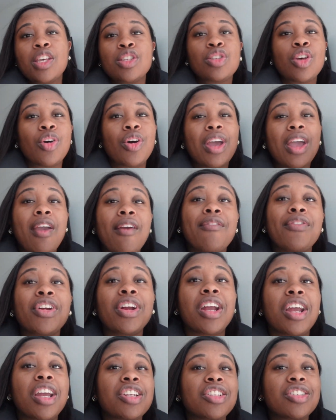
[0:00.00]
So if
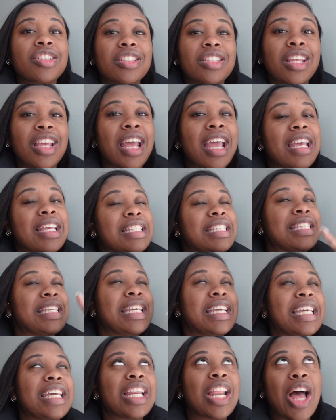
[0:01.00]
you're interested in
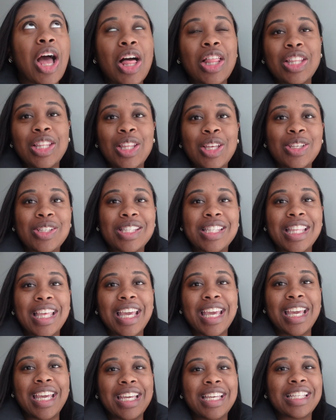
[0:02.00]
seeing all of those
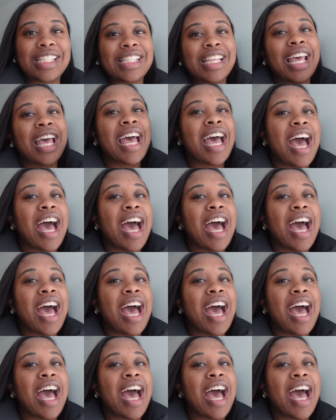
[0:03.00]
things,